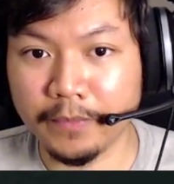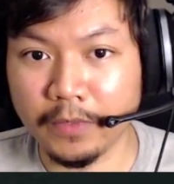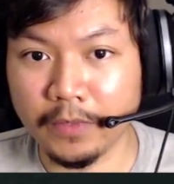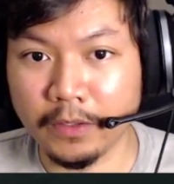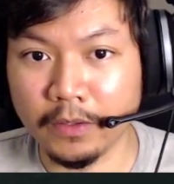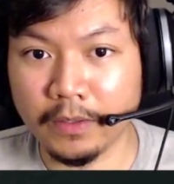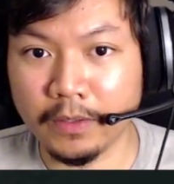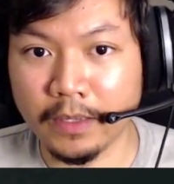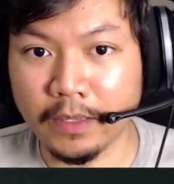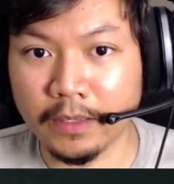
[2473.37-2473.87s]

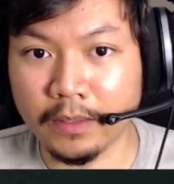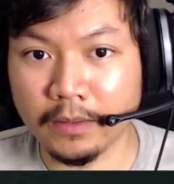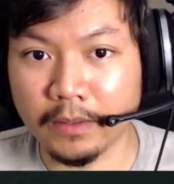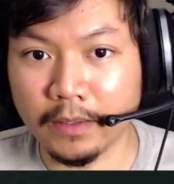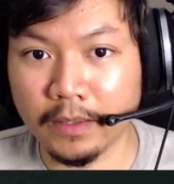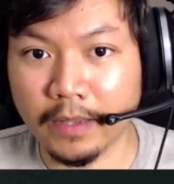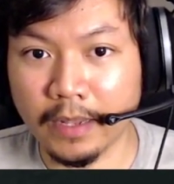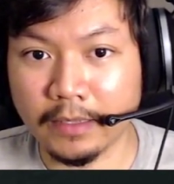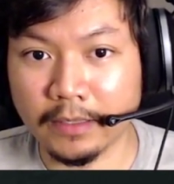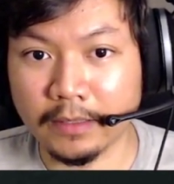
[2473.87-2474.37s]
you can,
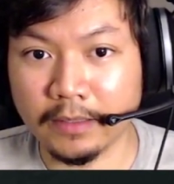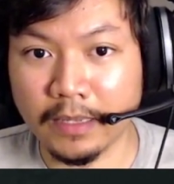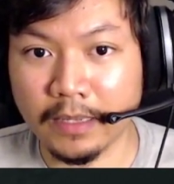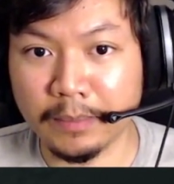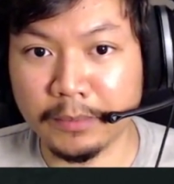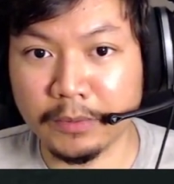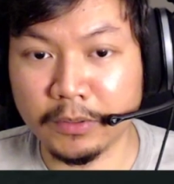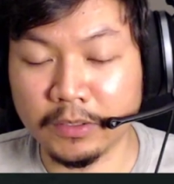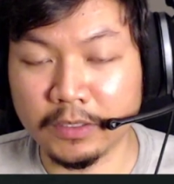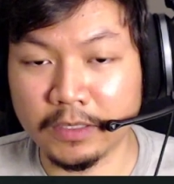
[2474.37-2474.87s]
at the
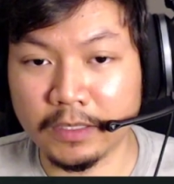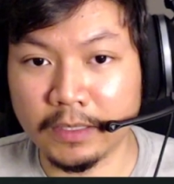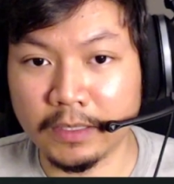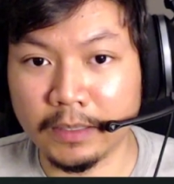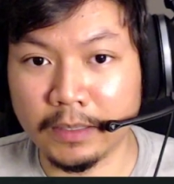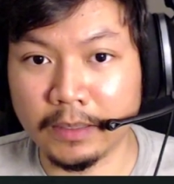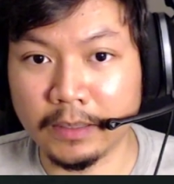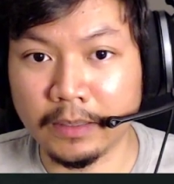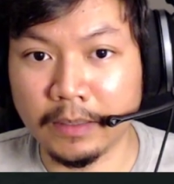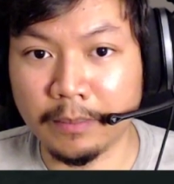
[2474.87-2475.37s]
top you'll
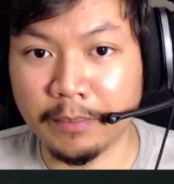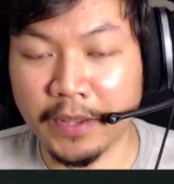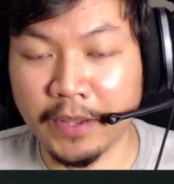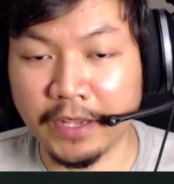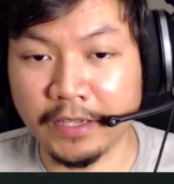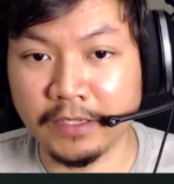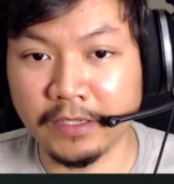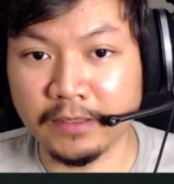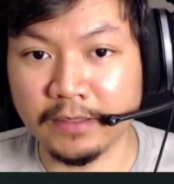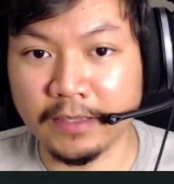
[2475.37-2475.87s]
see the
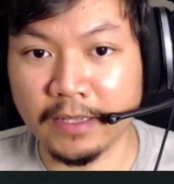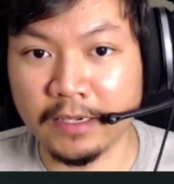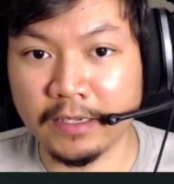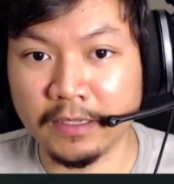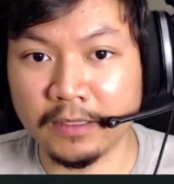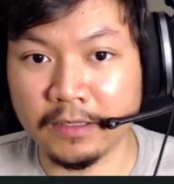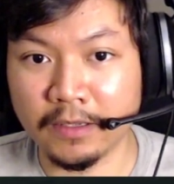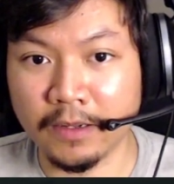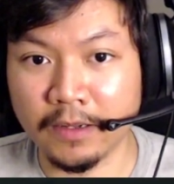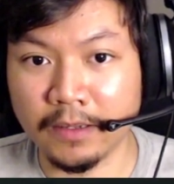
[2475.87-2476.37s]
pages that
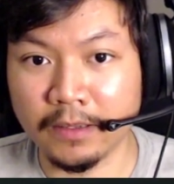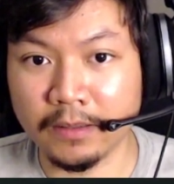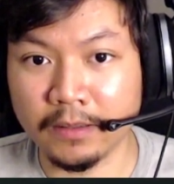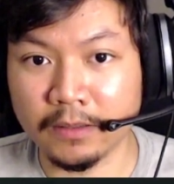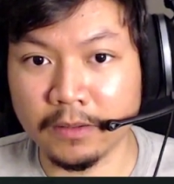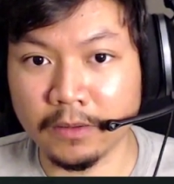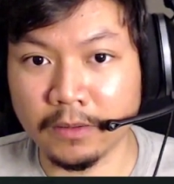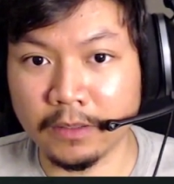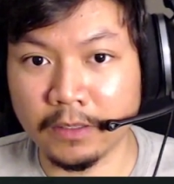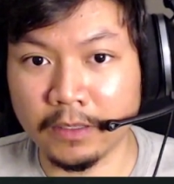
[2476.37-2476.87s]
it's on,
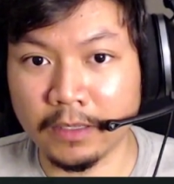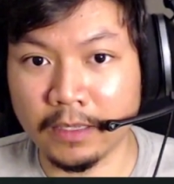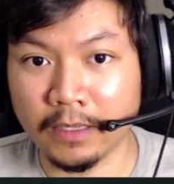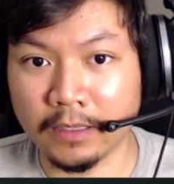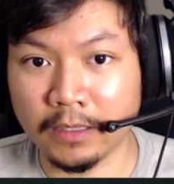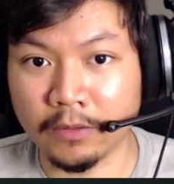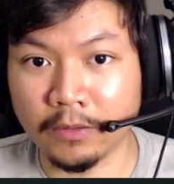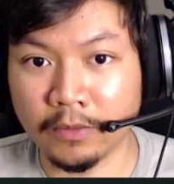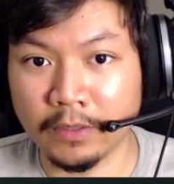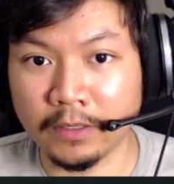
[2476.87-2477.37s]
so that you got
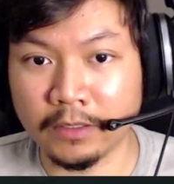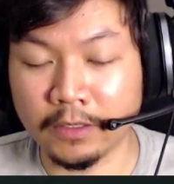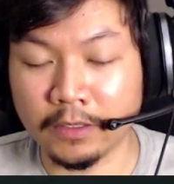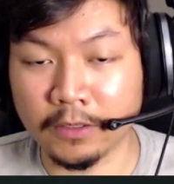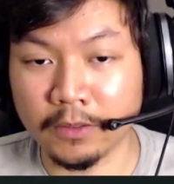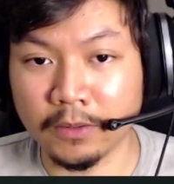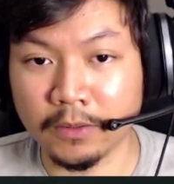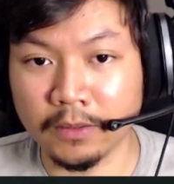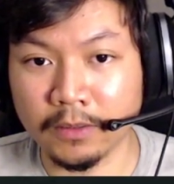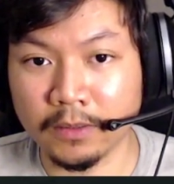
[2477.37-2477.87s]
3
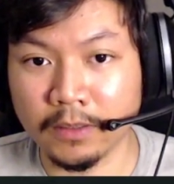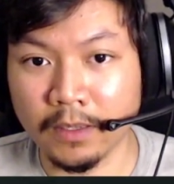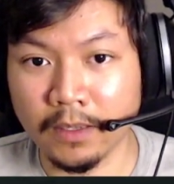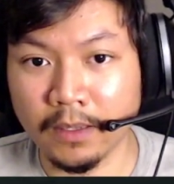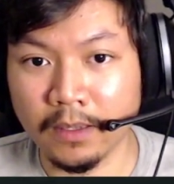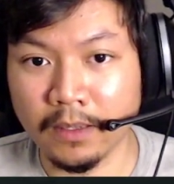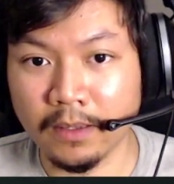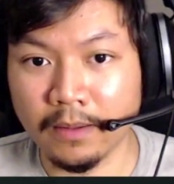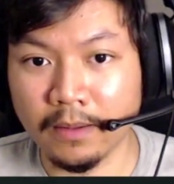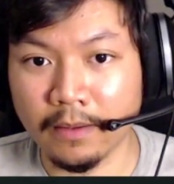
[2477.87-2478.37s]
circles.
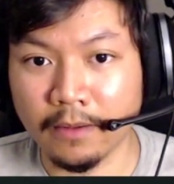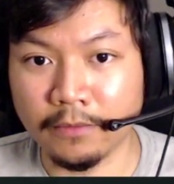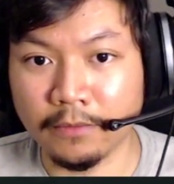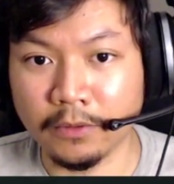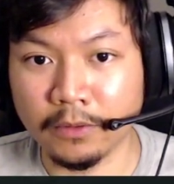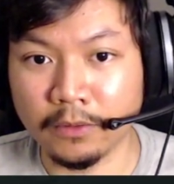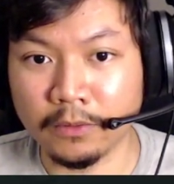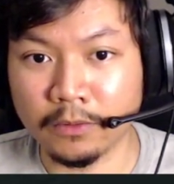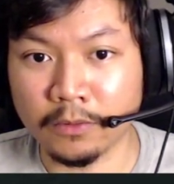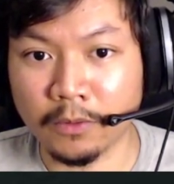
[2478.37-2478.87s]
If
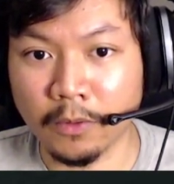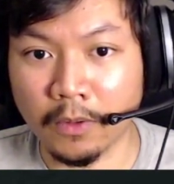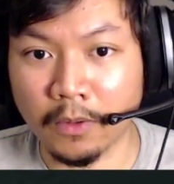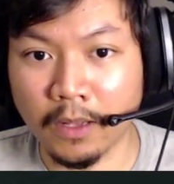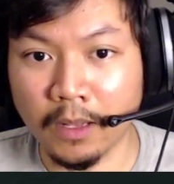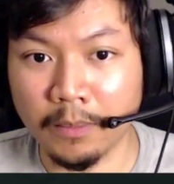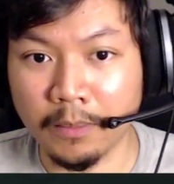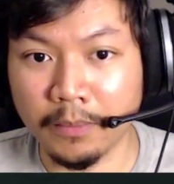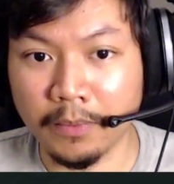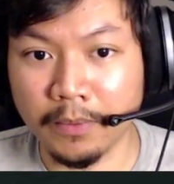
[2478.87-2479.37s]
you scroll up,